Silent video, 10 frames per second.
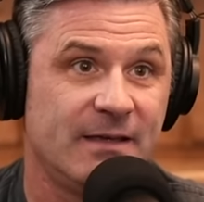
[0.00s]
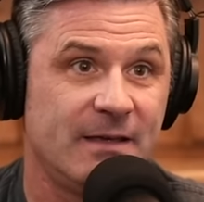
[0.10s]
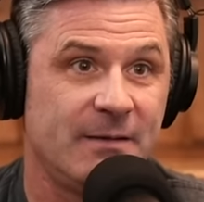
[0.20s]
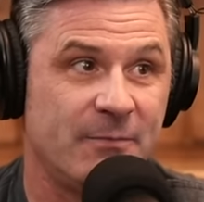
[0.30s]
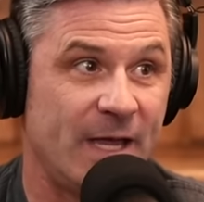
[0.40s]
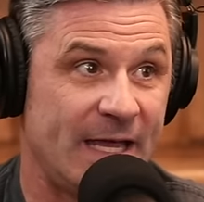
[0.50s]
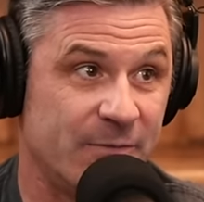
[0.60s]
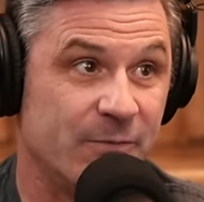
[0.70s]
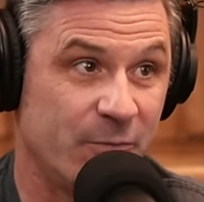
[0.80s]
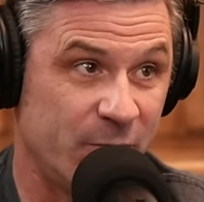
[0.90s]
Mm-hmm.
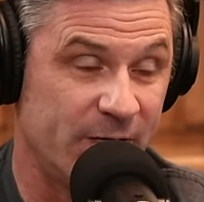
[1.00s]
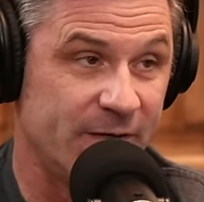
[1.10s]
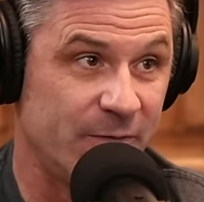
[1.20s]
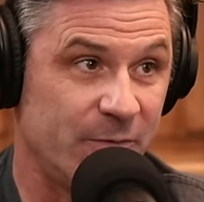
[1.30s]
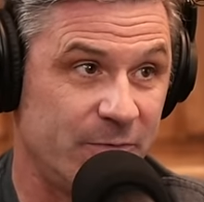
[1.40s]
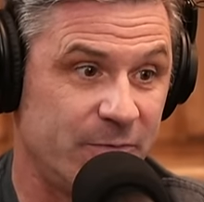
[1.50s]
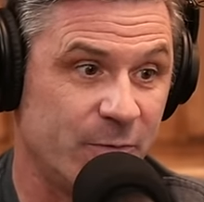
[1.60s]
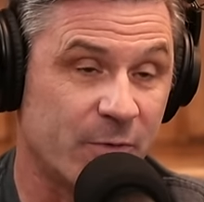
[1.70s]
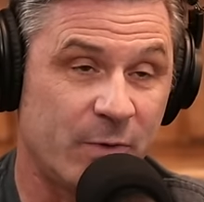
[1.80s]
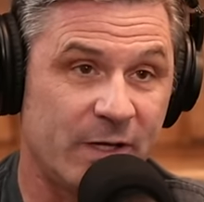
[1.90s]
And we
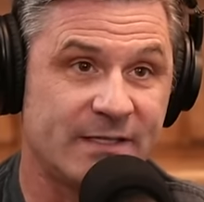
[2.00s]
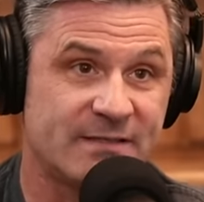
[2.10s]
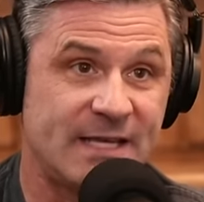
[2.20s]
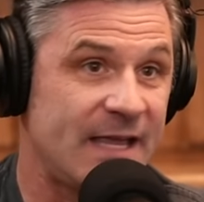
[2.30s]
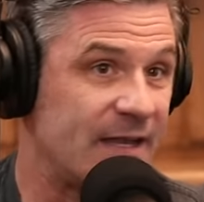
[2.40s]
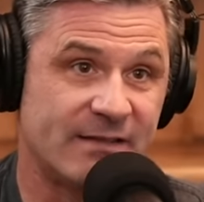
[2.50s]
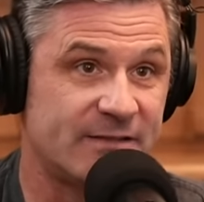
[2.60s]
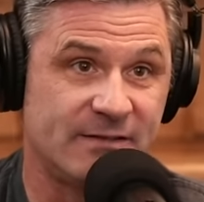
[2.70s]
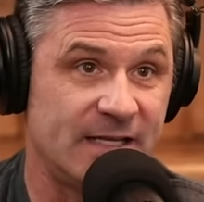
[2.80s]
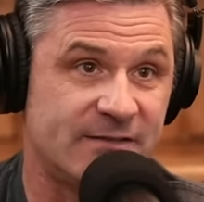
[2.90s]
we're willing to say that
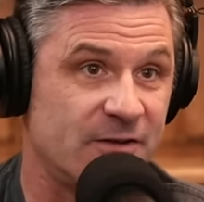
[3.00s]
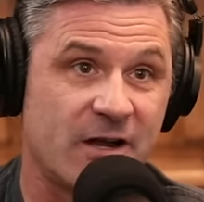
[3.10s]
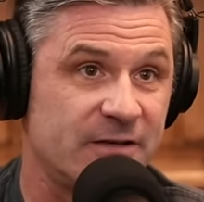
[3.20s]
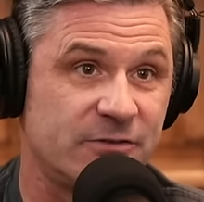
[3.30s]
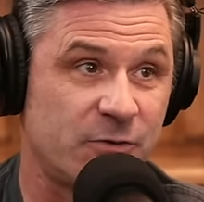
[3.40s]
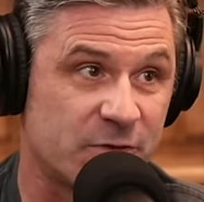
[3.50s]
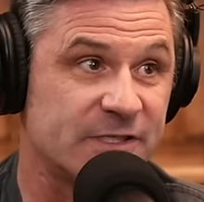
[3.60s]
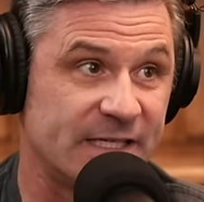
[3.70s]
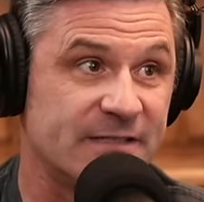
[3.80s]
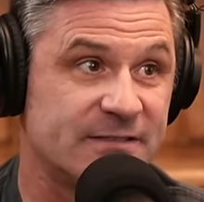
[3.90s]
it's it's not
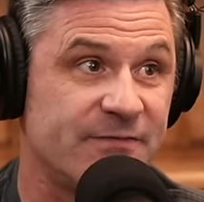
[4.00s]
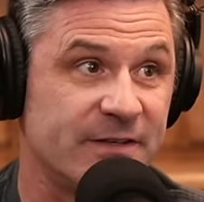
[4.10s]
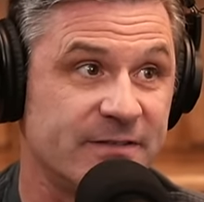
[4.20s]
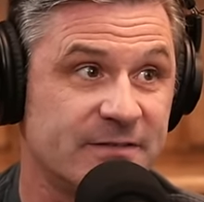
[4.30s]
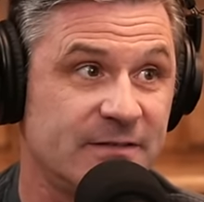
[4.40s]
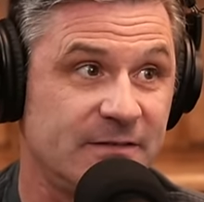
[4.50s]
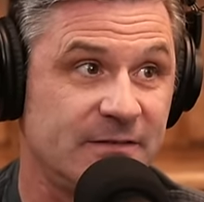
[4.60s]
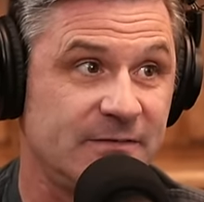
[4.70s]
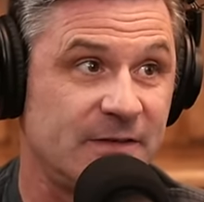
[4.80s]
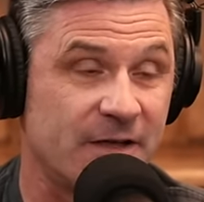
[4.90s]
torsionally as stiff as
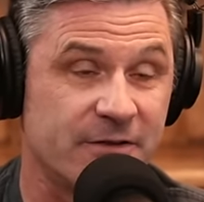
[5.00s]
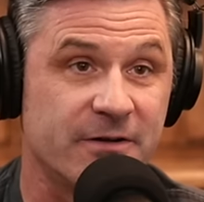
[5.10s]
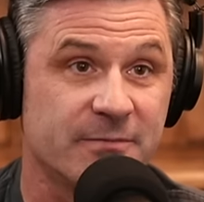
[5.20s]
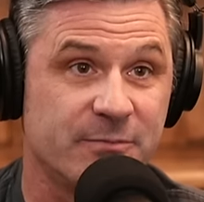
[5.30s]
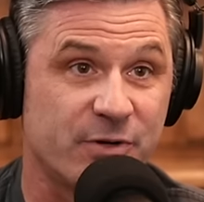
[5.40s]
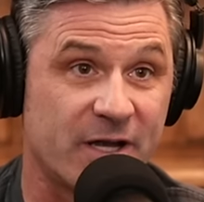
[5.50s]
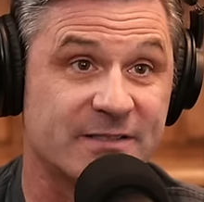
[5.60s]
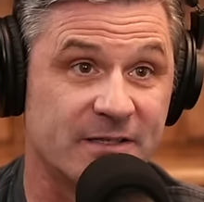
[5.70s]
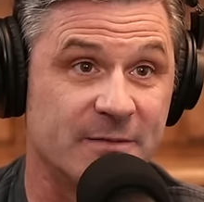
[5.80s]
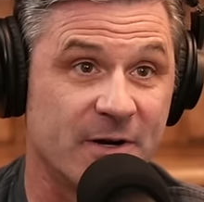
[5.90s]
other
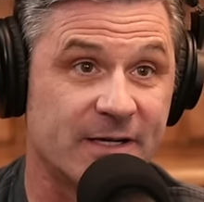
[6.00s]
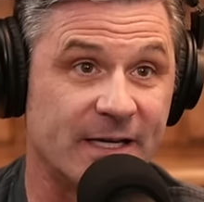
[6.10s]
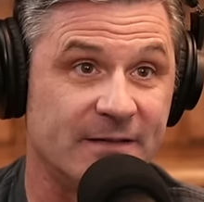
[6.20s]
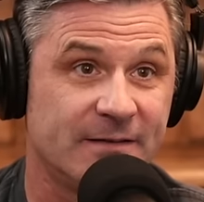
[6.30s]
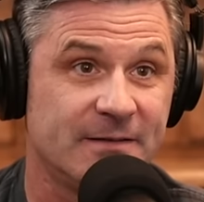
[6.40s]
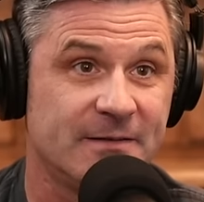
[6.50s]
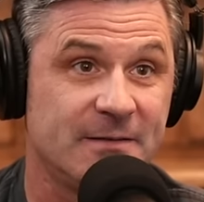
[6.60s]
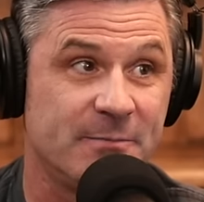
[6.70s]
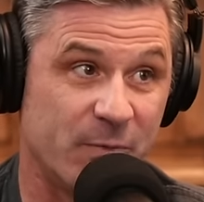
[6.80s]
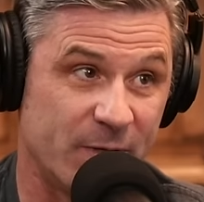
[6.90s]
products on the market, mm-hmm.
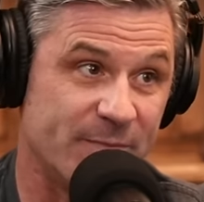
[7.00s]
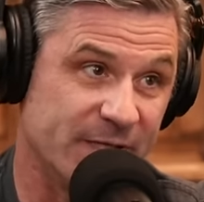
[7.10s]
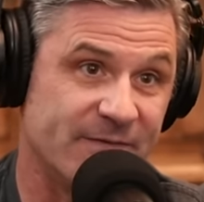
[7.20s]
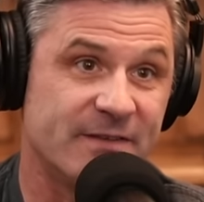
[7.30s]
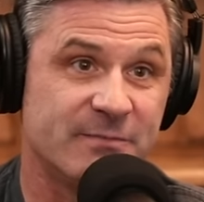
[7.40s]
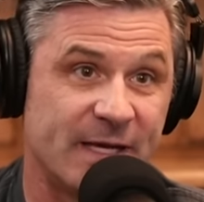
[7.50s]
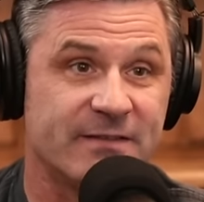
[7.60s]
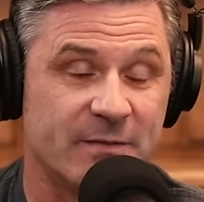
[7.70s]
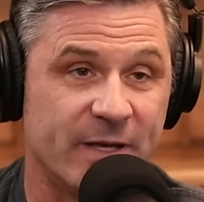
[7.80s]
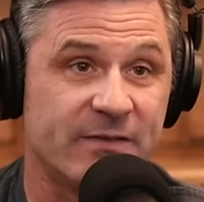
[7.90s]
but we believe this
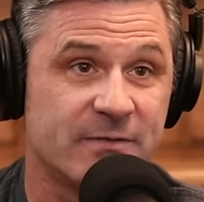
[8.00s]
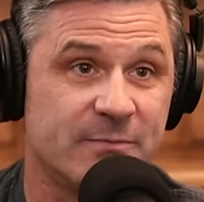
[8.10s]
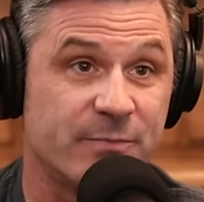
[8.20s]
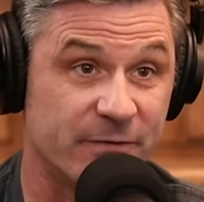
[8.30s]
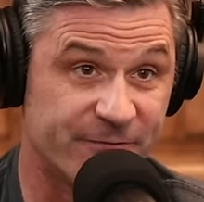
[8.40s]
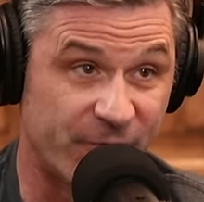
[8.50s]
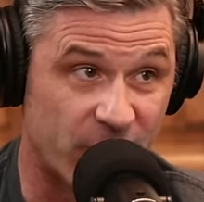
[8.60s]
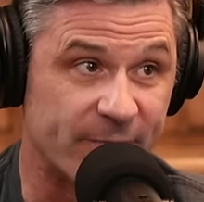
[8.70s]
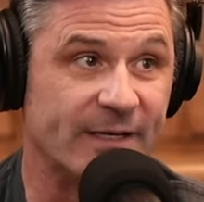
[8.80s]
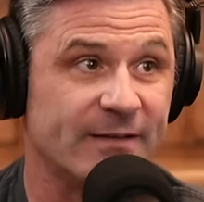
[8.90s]
makes the best
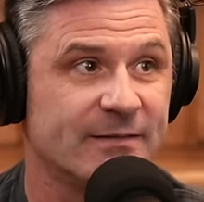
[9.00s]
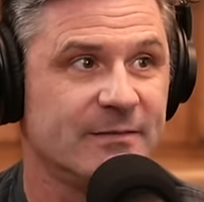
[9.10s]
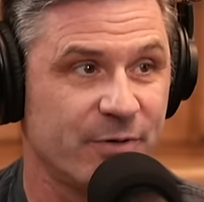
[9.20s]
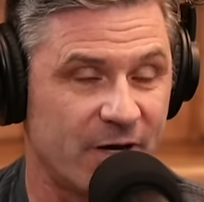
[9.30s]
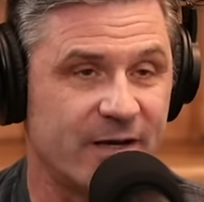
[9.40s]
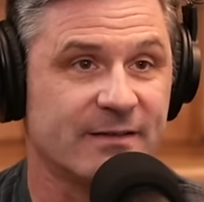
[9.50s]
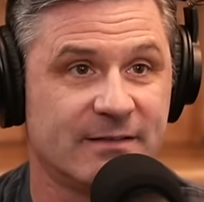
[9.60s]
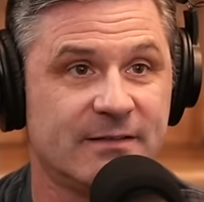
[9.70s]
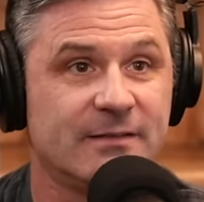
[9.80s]
performing product.